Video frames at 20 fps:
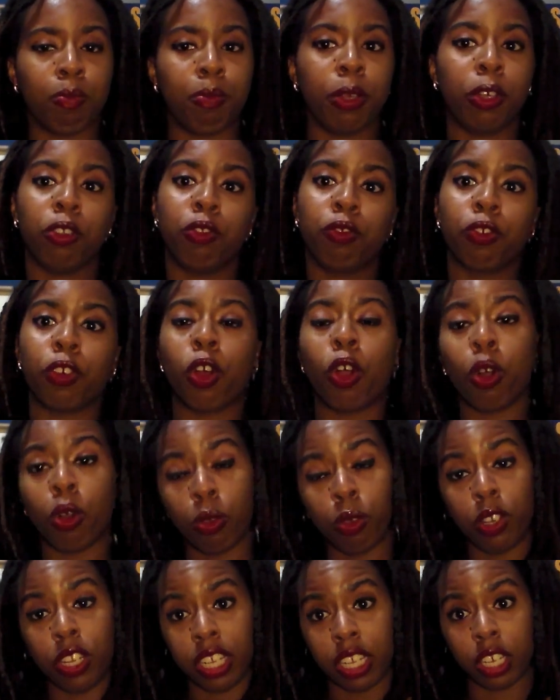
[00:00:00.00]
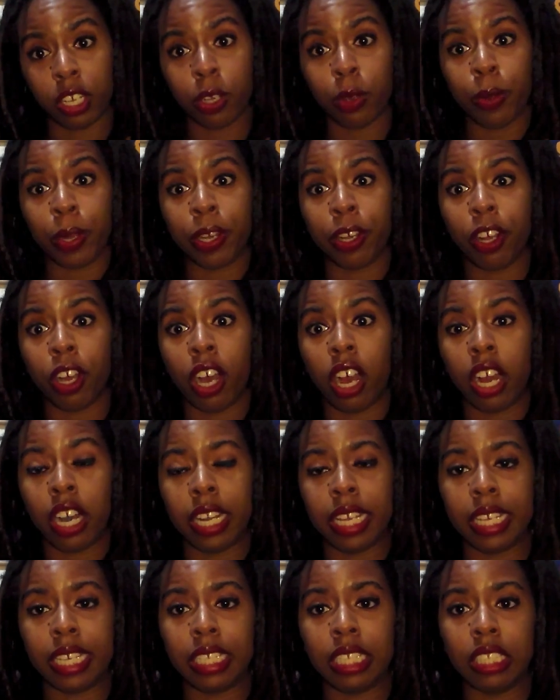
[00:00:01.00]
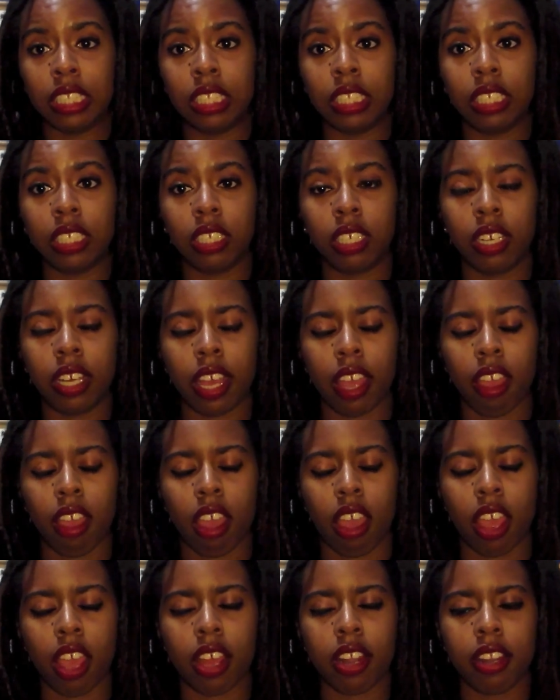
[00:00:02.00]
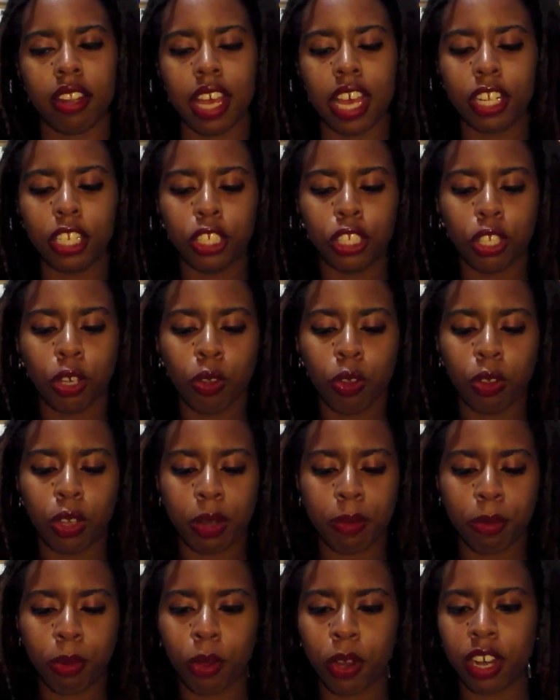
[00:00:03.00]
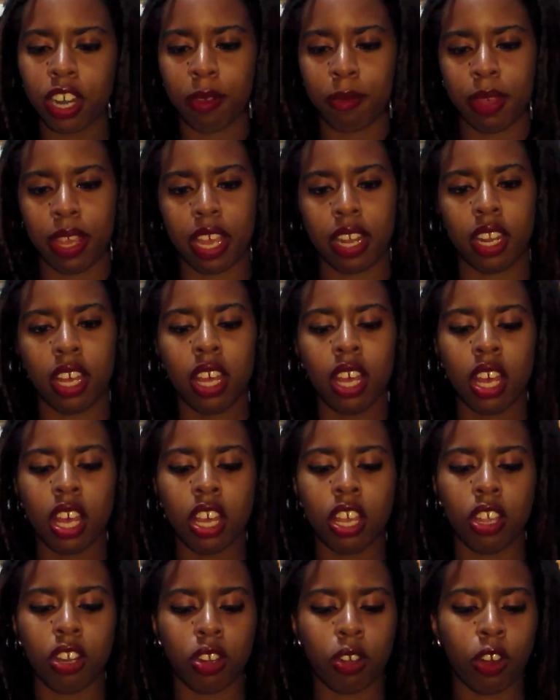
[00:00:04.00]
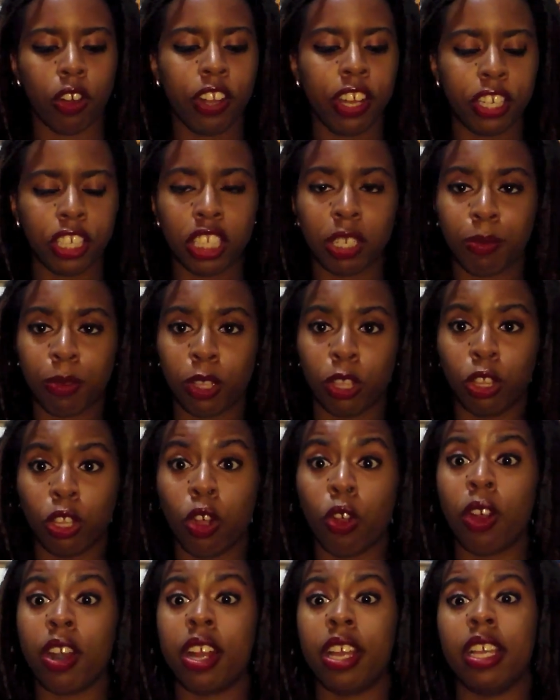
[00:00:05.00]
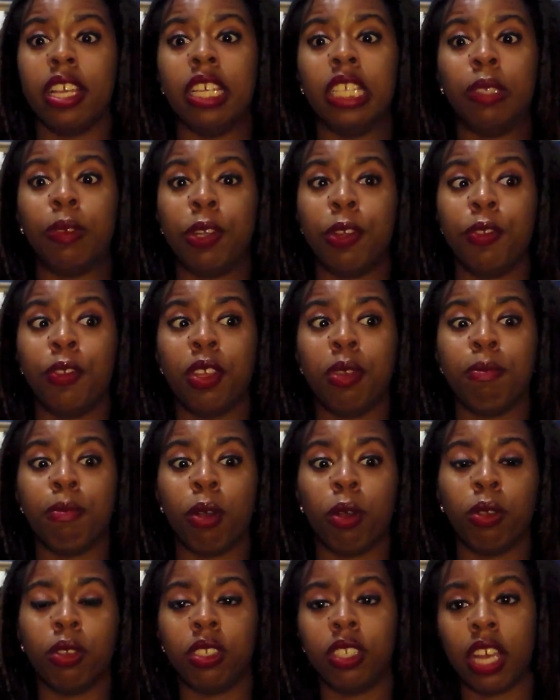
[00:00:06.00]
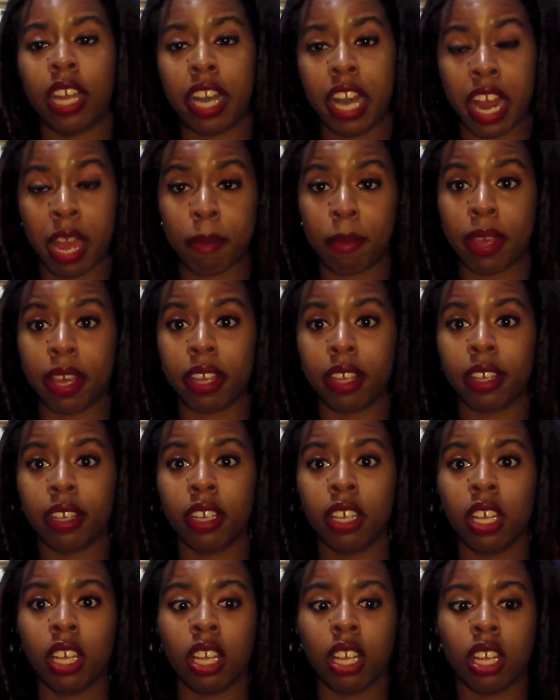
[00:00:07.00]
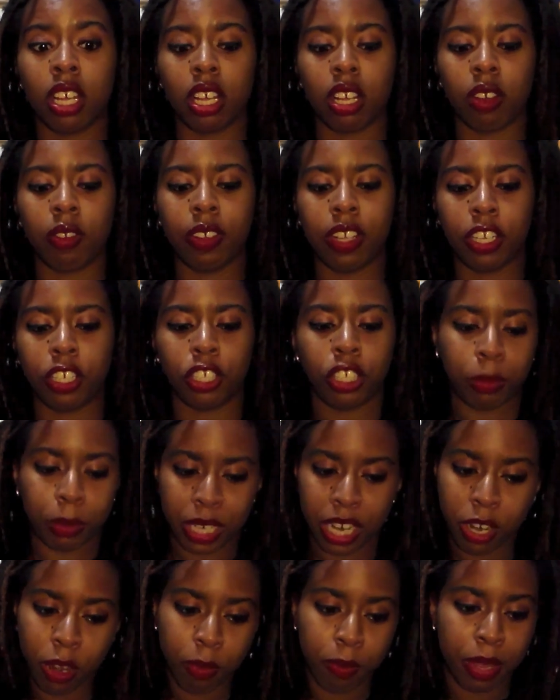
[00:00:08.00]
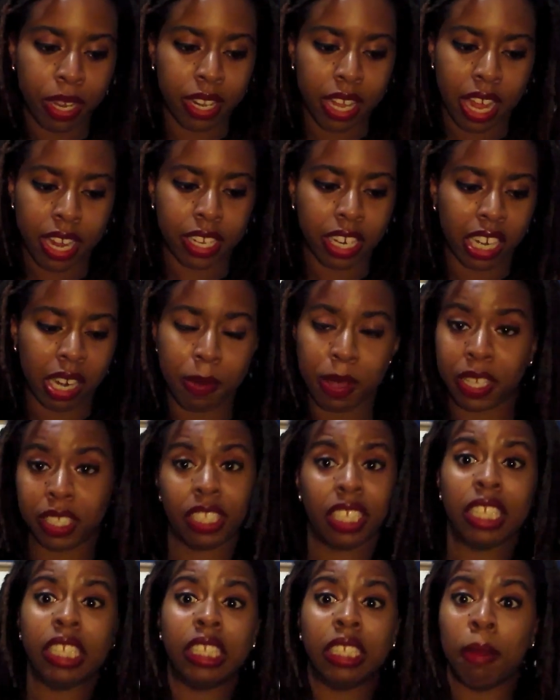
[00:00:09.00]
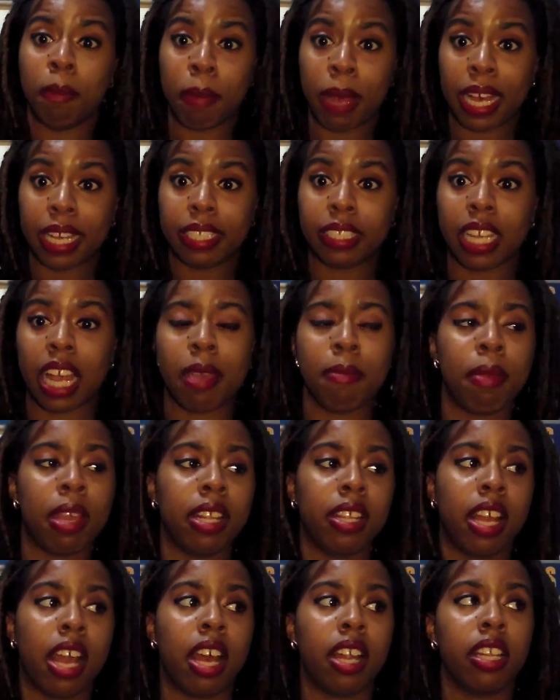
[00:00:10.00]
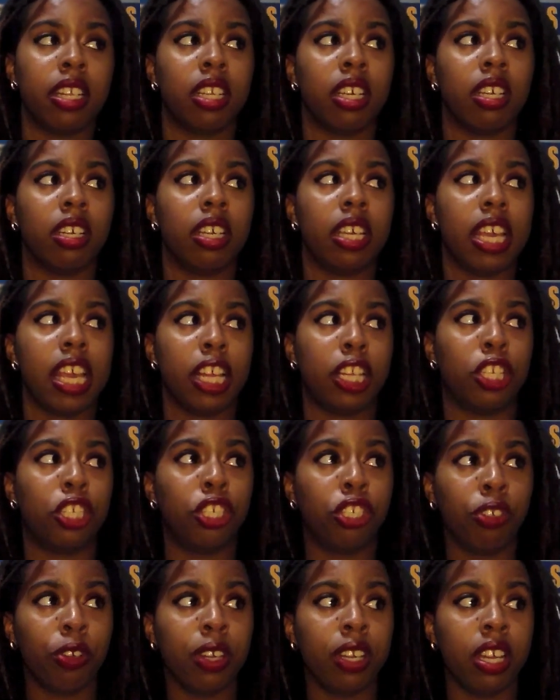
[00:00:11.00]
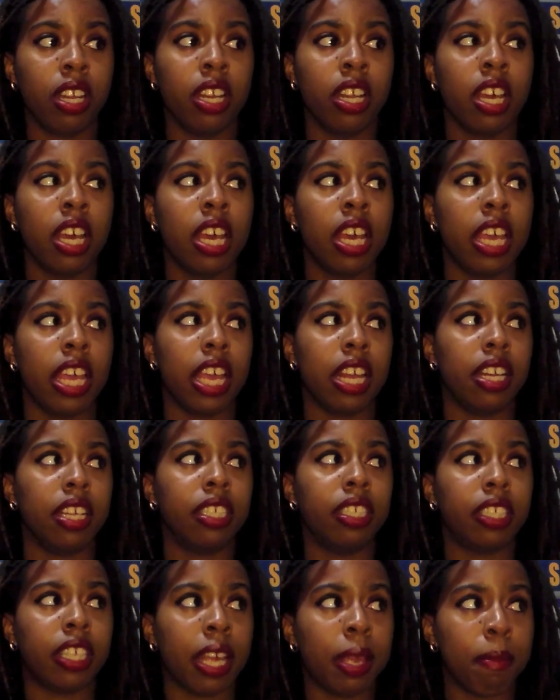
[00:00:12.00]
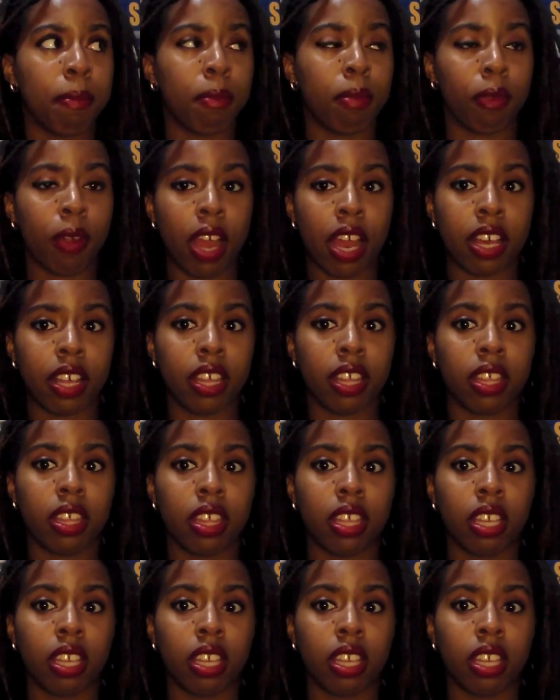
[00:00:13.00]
built for only a queer audience. And that's so important to me. And, you know, her relationship with Lauren is one of the most dynamic relationships. And I don't mean that dynamic isn't the best. I mean that it's treated in the same breath,